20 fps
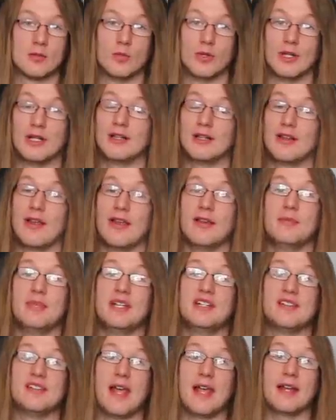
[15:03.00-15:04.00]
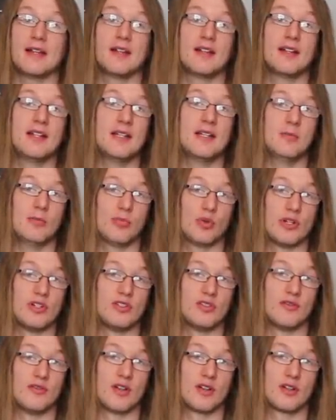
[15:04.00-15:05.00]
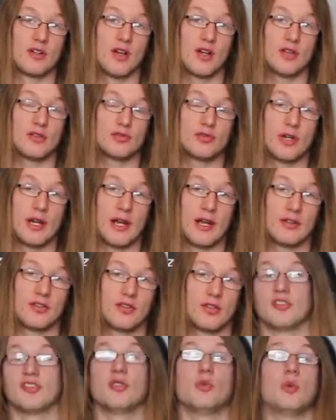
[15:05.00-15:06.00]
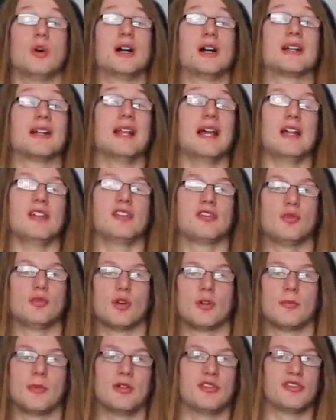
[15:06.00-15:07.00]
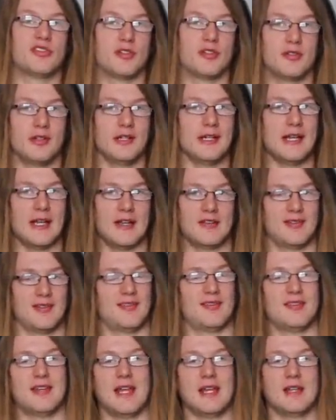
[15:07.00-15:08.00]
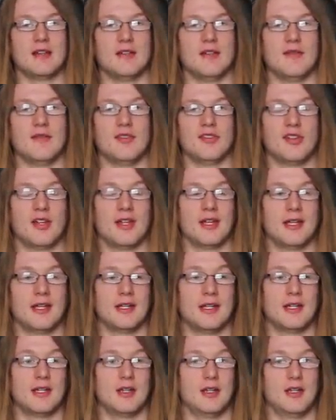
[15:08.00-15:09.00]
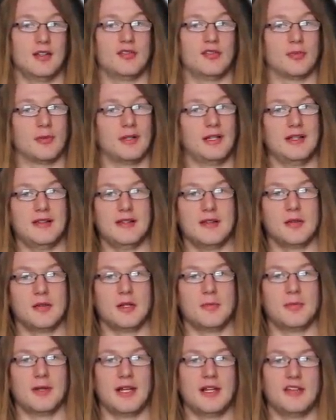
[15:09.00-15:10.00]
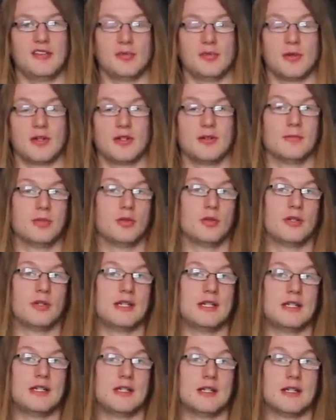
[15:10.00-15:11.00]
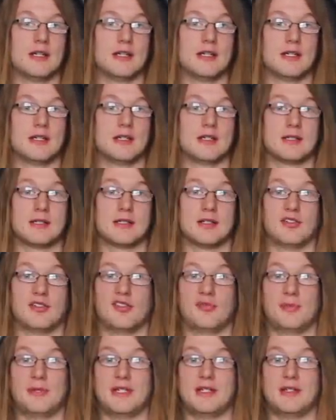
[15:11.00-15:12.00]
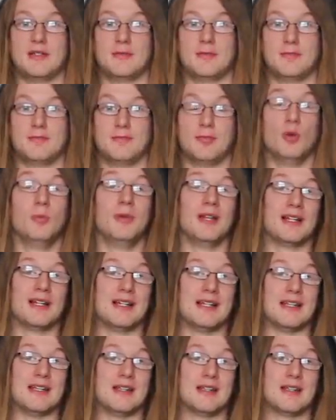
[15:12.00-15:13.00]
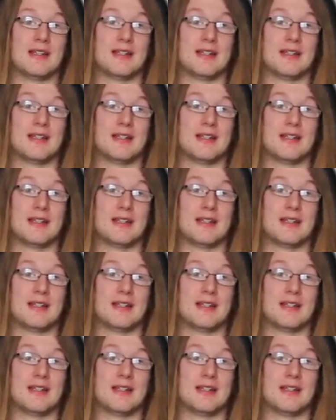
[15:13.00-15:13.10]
well, they'd be technically in breach of their contract. So while Glassdoor most certainly has its negatives, it's really the only place where an employee can speak publicly